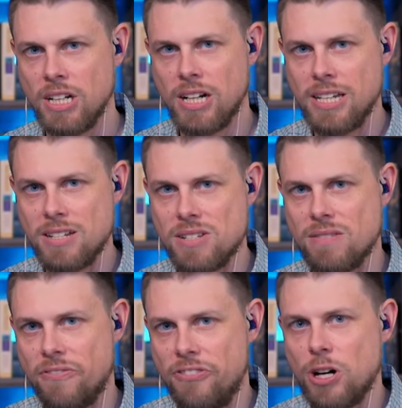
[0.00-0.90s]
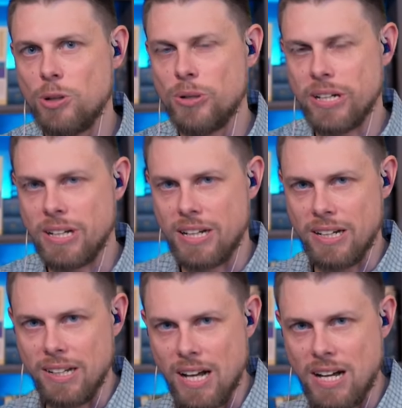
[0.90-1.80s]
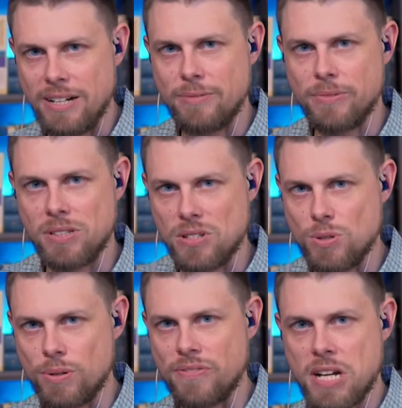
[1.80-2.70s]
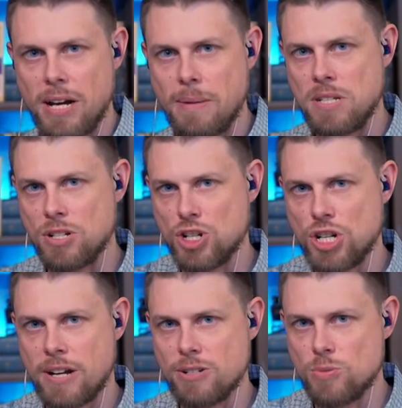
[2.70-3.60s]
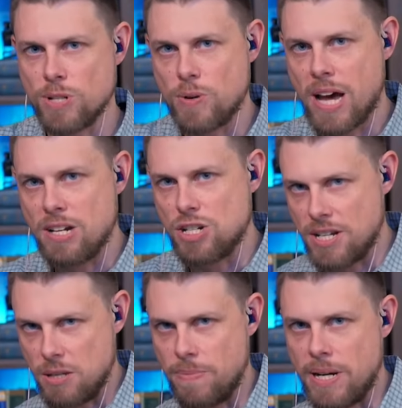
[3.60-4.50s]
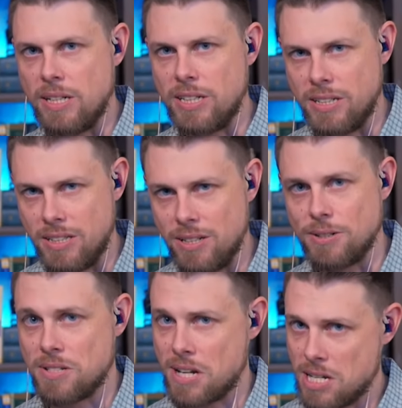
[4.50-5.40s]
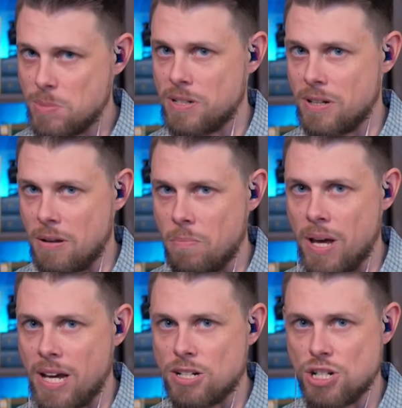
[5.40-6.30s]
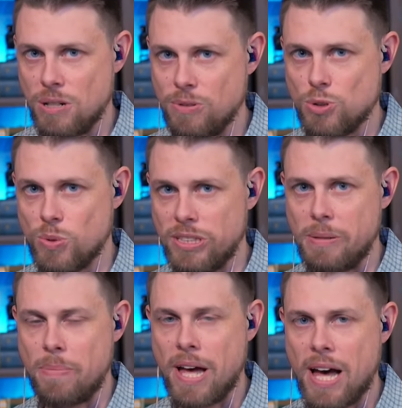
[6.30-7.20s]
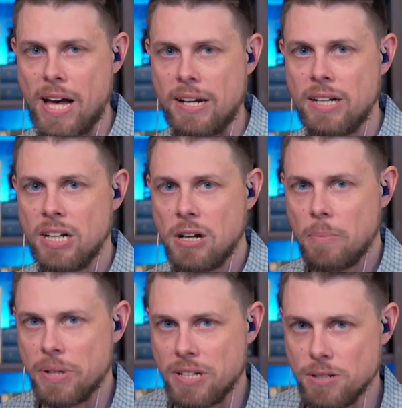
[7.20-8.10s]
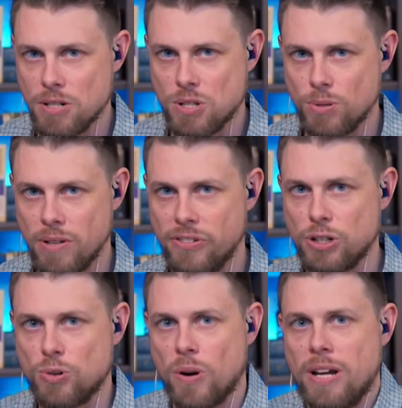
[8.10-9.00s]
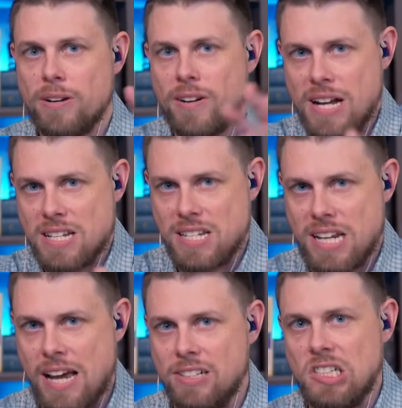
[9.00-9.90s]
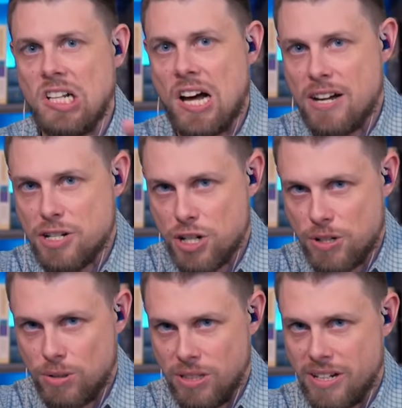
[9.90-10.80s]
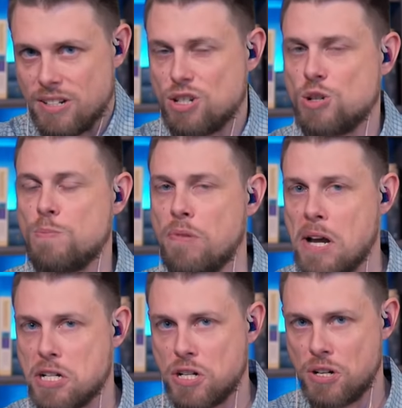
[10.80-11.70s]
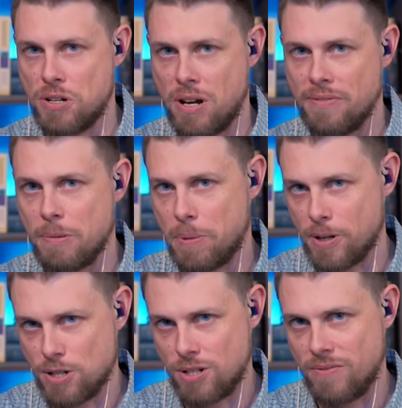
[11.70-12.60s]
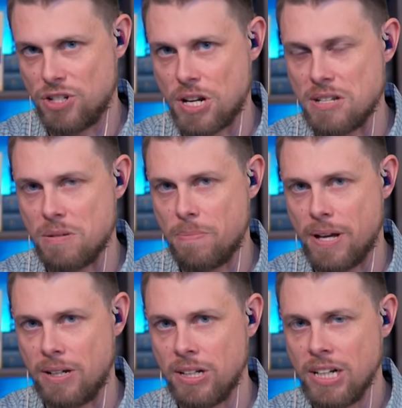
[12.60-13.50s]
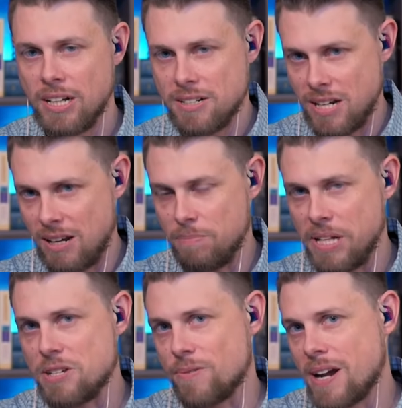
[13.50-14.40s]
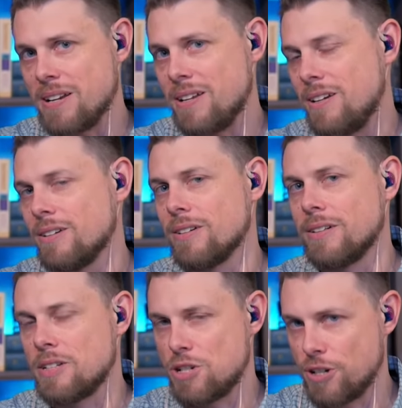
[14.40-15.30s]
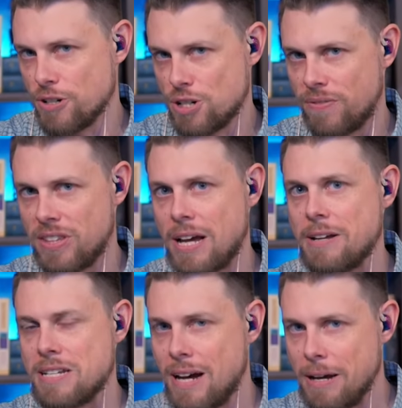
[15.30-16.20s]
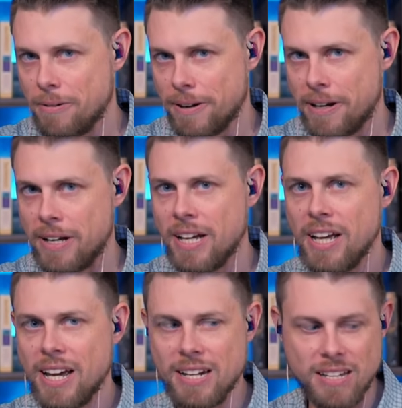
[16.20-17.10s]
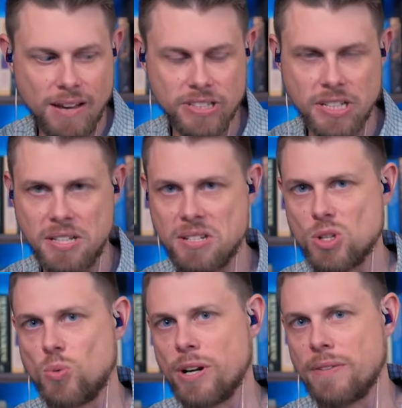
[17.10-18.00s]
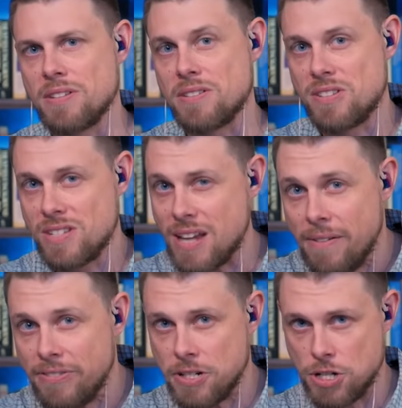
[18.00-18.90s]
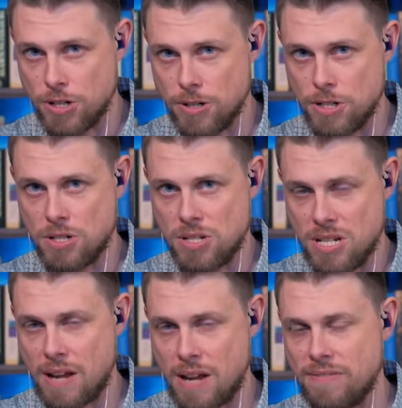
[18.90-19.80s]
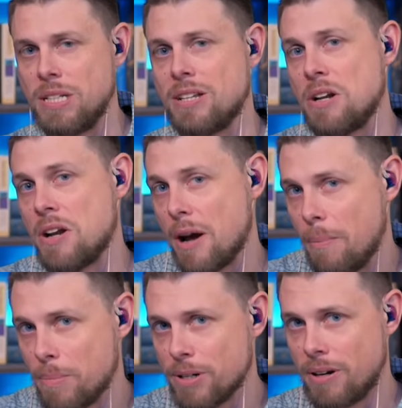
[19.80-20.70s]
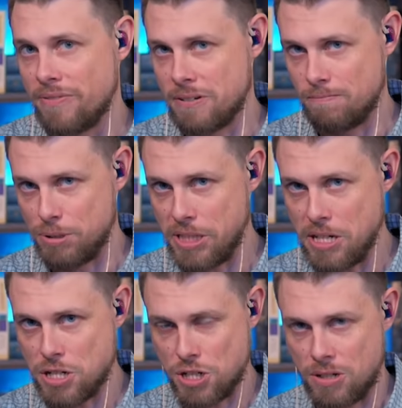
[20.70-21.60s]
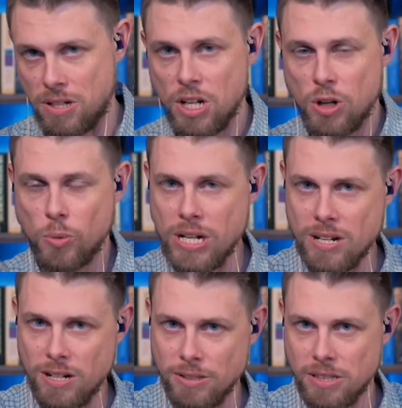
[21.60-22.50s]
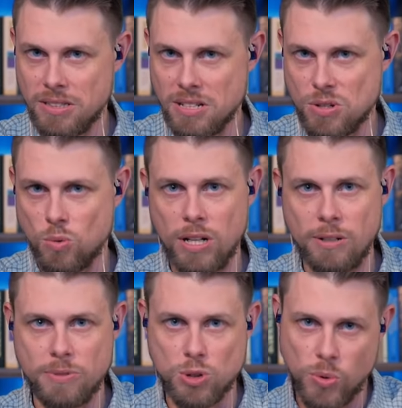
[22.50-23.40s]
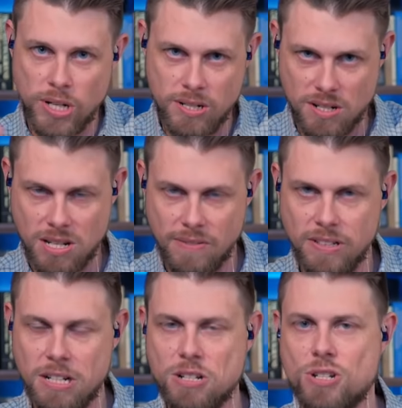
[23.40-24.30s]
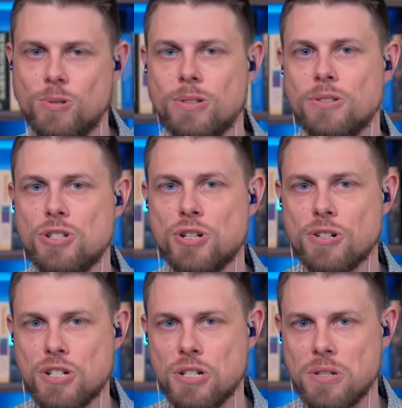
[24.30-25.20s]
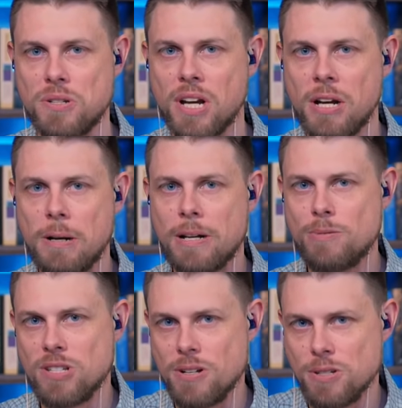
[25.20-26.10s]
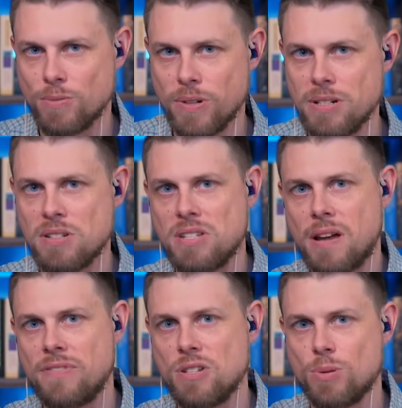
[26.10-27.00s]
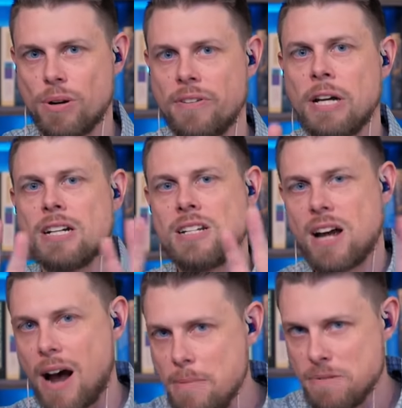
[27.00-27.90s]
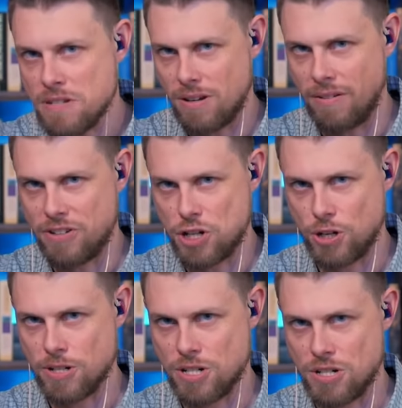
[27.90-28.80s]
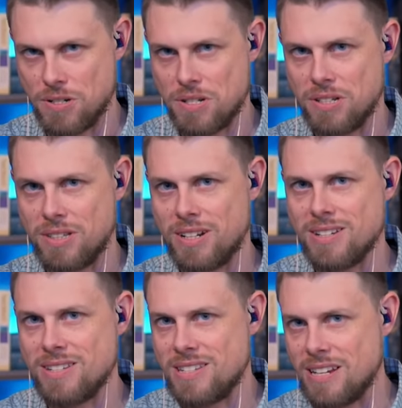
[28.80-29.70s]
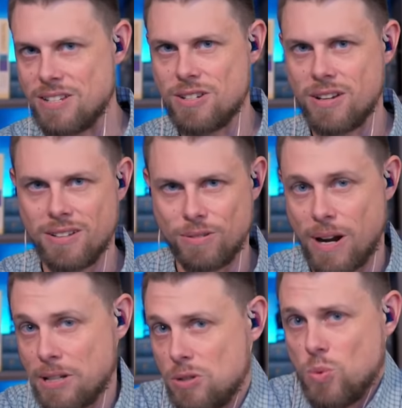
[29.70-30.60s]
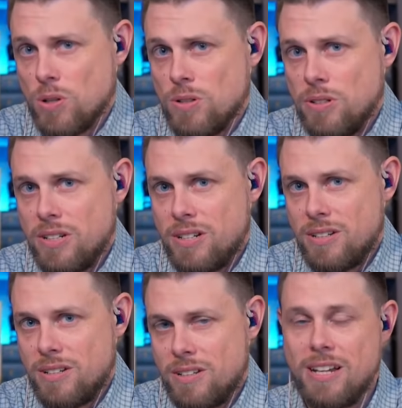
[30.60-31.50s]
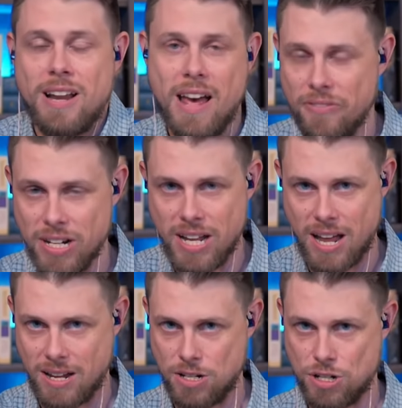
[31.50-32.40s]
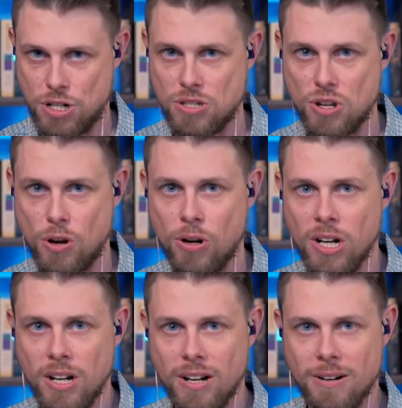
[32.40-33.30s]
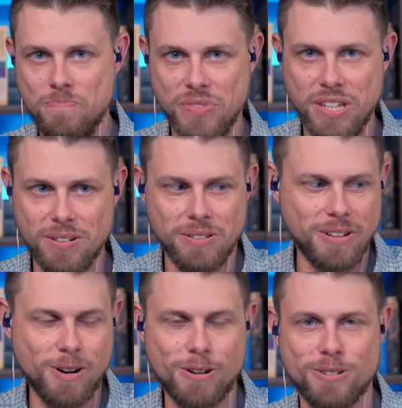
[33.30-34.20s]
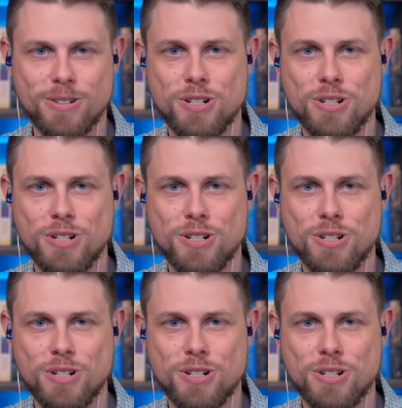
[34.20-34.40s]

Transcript: he is following in line with this sort of types and shadows, where you had Jezebel in the Old Testament, and man, she was really bad, but here's sort of a greater eschatological expression of the person of Jezebel taking place right here in the church of Thyatira. And given that this is one of the 7 churches, 7 being the number of completion, we know that this, while it was written to 7 historical churches, it was also written to 7 sort of types of churches that exist throughout the world in every age. And so there are